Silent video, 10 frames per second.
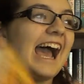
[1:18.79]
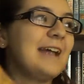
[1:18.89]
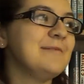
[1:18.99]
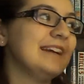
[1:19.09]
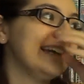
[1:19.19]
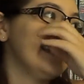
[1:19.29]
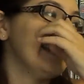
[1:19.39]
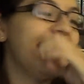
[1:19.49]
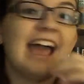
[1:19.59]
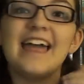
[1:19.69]
I mean,
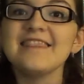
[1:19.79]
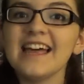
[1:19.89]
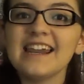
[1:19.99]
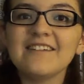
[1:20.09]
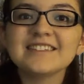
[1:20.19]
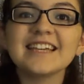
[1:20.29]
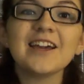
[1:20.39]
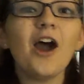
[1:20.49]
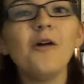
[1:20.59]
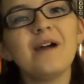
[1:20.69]
and then I was
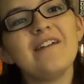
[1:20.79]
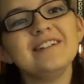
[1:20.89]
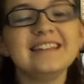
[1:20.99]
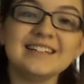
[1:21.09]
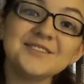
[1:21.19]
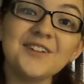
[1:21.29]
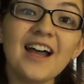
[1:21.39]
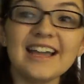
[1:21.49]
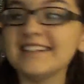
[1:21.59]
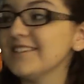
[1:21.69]
like, oh, everything's
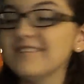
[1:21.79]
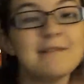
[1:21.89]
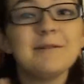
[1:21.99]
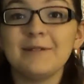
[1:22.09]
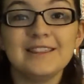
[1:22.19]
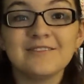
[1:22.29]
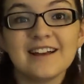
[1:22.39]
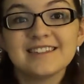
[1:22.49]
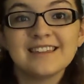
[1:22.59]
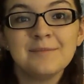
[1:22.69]
fine, so let me read the
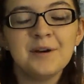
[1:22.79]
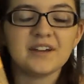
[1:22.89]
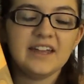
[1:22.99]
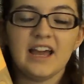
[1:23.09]
rest of the book.